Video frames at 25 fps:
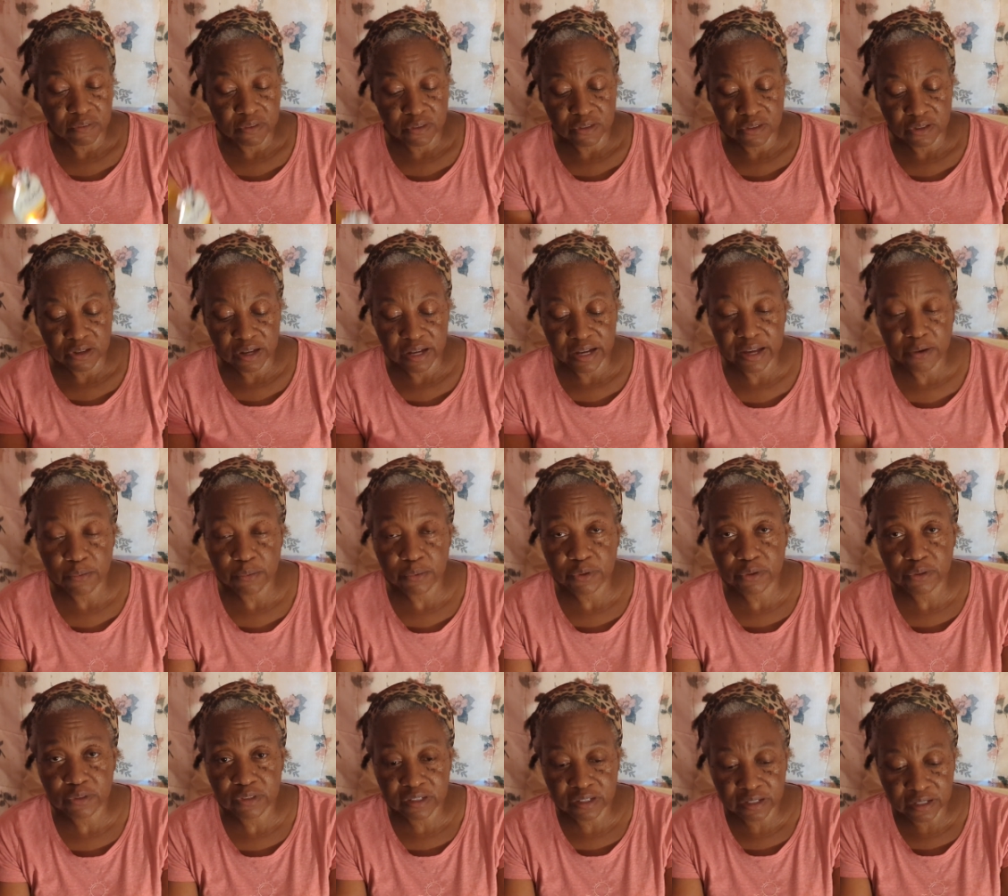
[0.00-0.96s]
So I got a
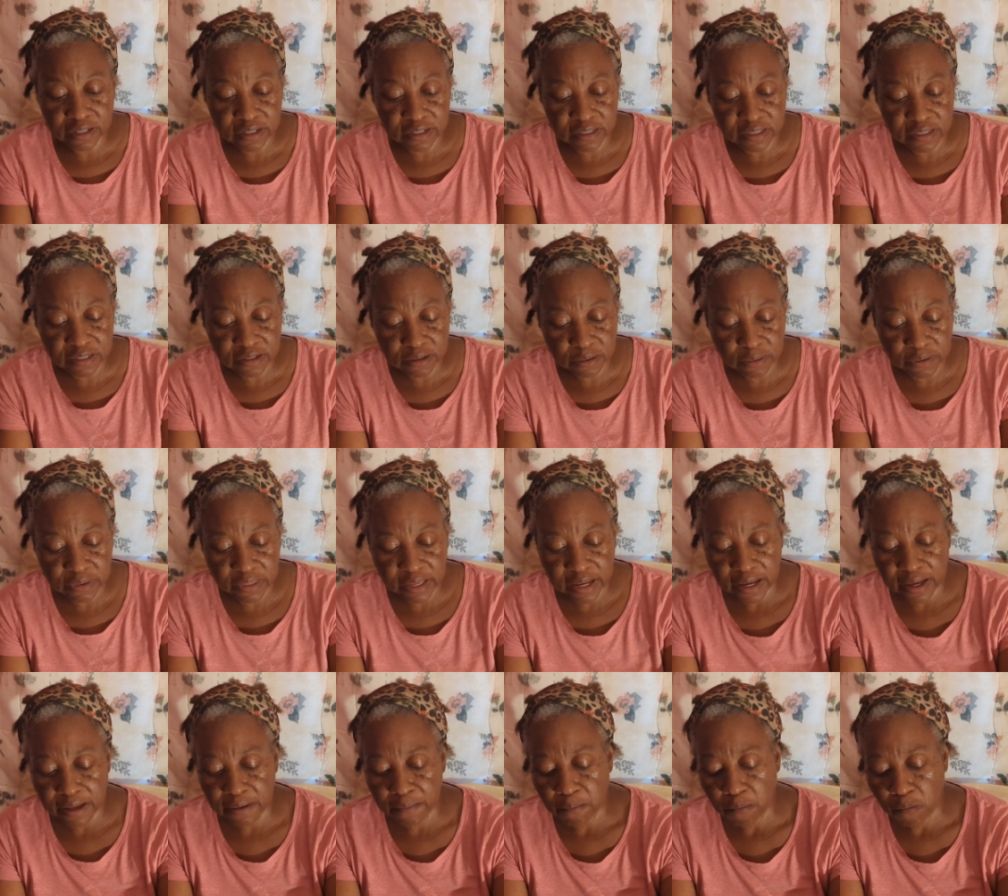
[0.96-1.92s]
real good deal with
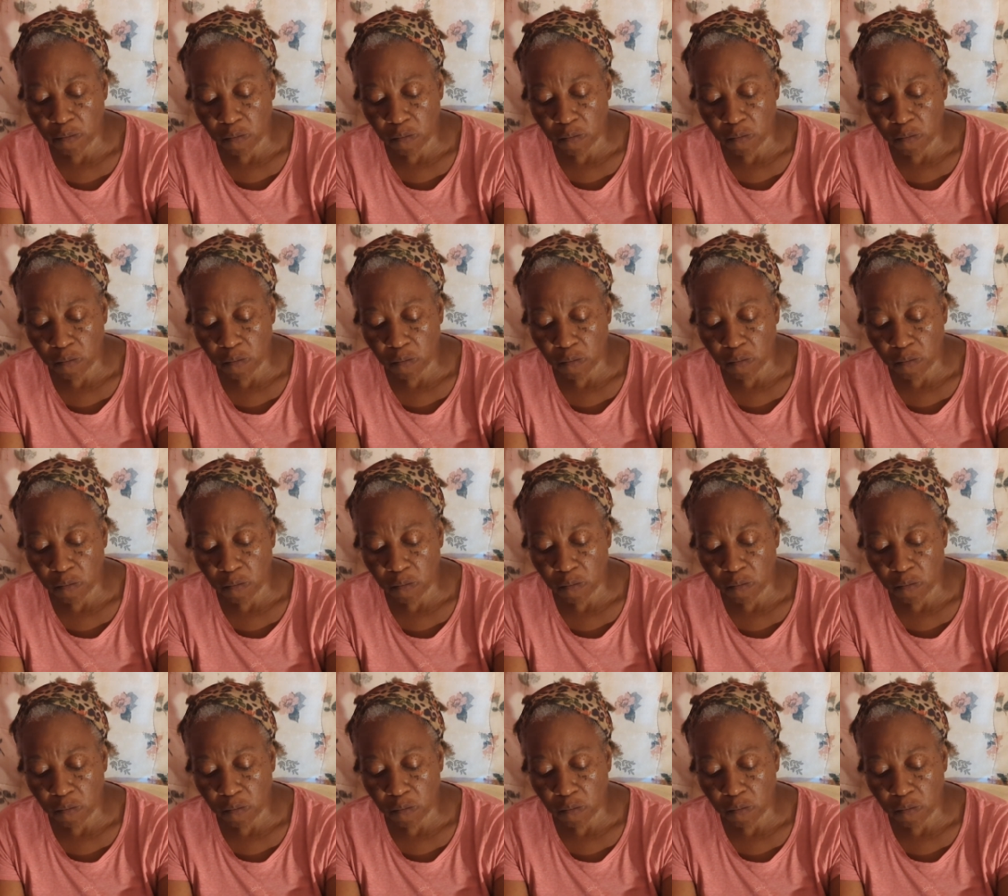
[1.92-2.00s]
that.